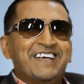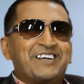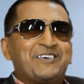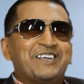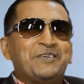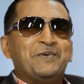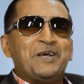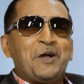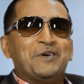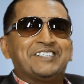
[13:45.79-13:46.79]
quite the way
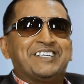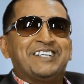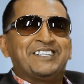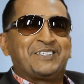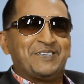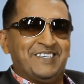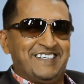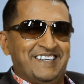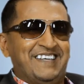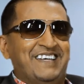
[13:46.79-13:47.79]
I wanted it to.
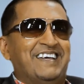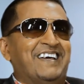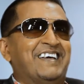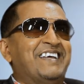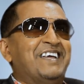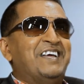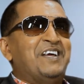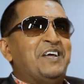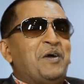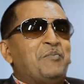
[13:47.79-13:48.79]

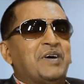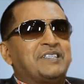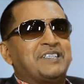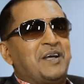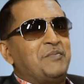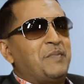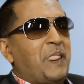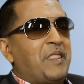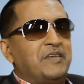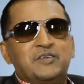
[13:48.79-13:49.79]
But
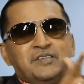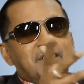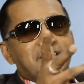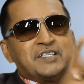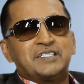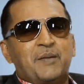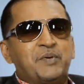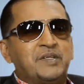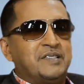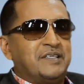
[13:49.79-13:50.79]
you know, these things
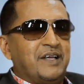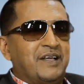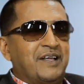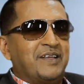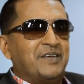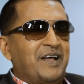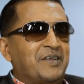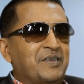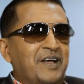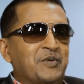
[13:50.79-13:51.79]
happen.
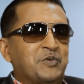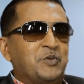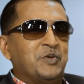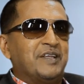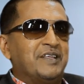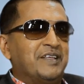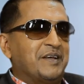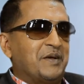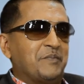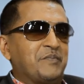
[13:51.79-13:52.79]
I don't hold any
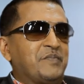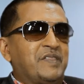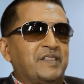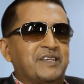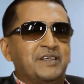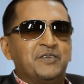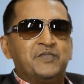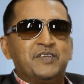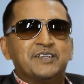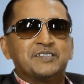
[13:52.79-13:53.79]
ill
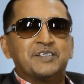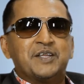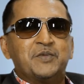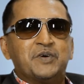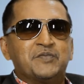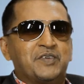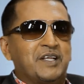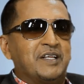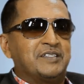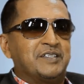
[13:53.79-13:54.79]
feelings to anyone for
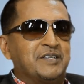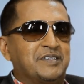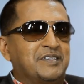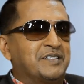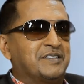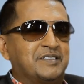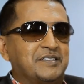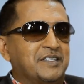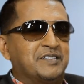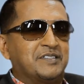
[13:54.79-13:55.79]
that. It's you